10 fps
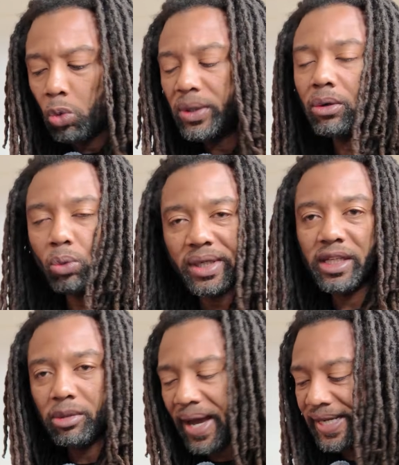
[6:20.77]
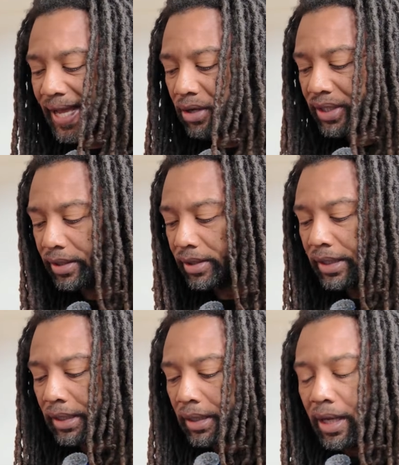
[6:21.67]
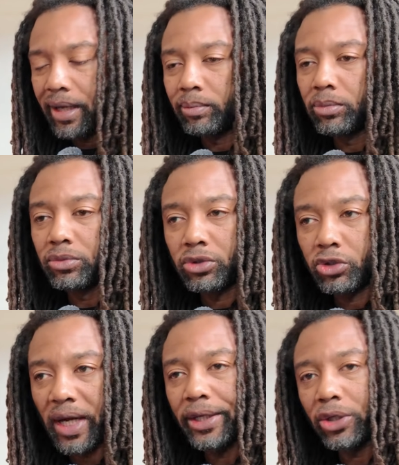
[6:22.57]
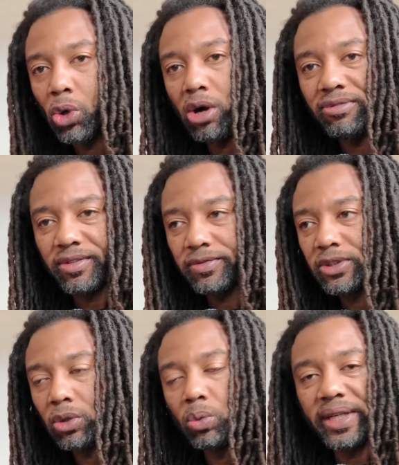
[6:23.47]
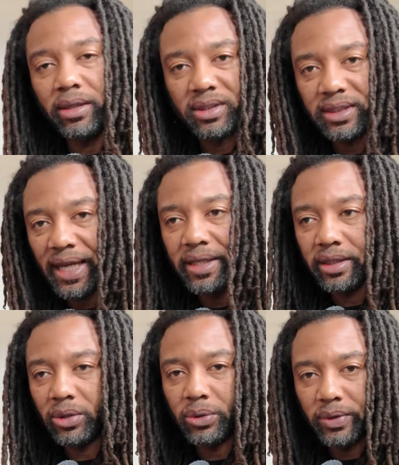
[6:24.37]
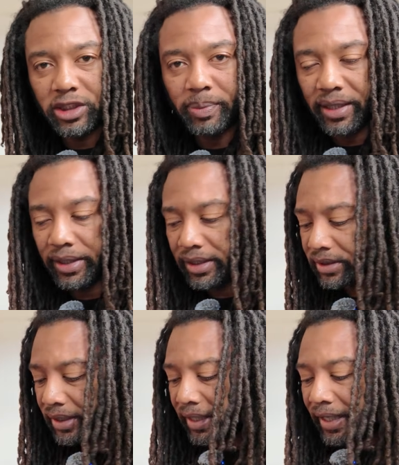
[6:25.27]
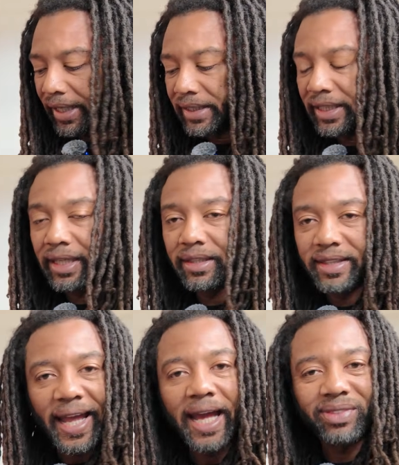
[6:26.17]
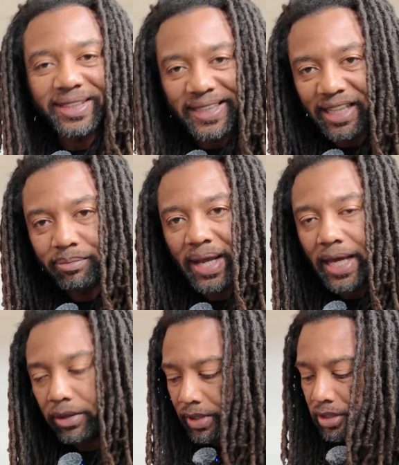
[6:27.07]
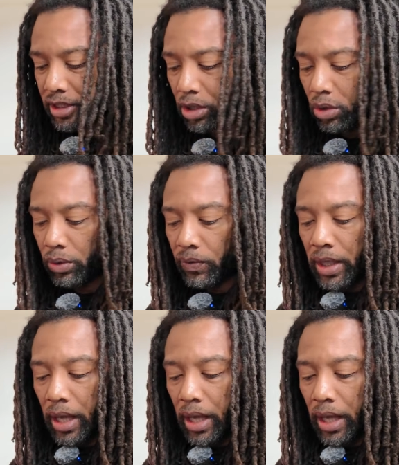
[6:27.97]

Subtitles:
we don't want anybody out here trying to go off of someone else's anecdotal experience and then they have a dead battery. So